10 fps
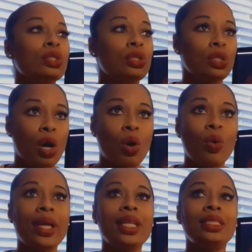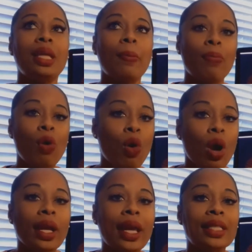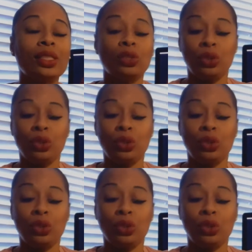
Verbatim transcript: So it is important